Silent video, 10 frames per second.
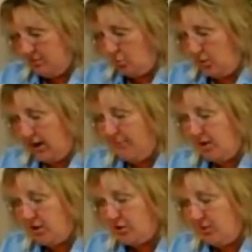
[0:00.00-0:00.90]
when I'm
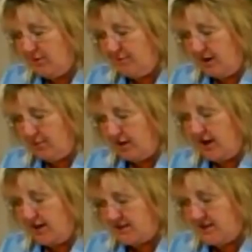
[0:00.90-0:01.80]
not doing
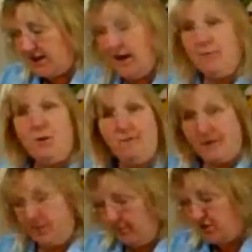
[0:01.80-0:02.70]
FiberCast, I am
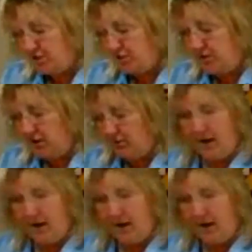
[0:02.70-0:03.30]
often in my studio,